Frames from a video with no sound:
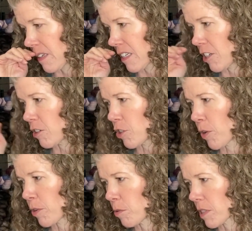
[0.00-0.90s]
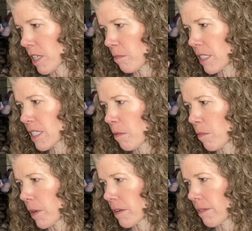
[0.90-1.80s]
your total is going to be
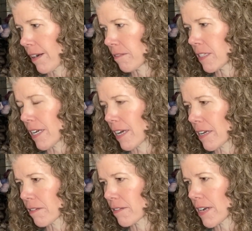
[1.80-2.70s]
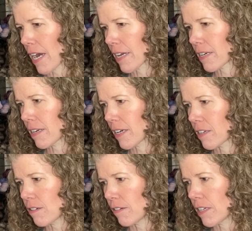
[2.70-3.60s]
somewhere around 800 or
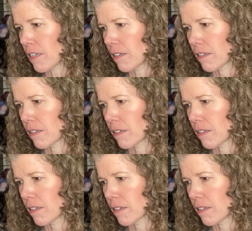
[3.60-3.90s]
900.